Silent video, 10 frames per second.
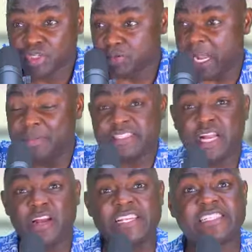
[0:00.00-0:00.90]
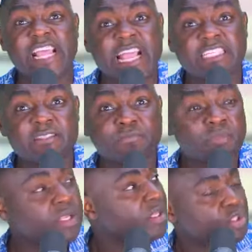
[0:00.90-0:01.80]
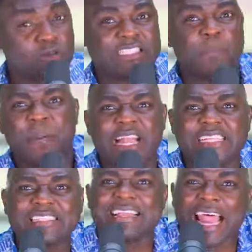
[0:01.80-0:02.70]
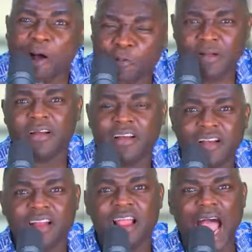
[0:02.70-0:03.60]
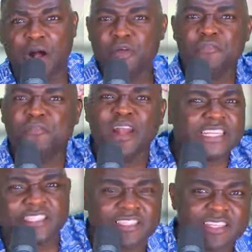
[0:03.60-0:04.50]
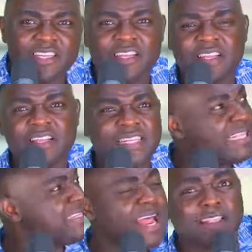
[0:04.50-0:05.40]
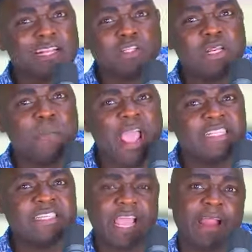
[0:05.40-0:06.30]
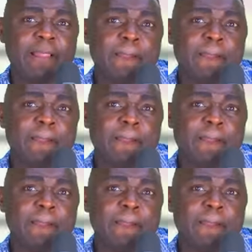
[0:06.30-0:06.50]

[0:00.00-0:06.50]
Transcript: to come and stand on the stage to debate this clown? Are we foolish? There's nothing to debate here.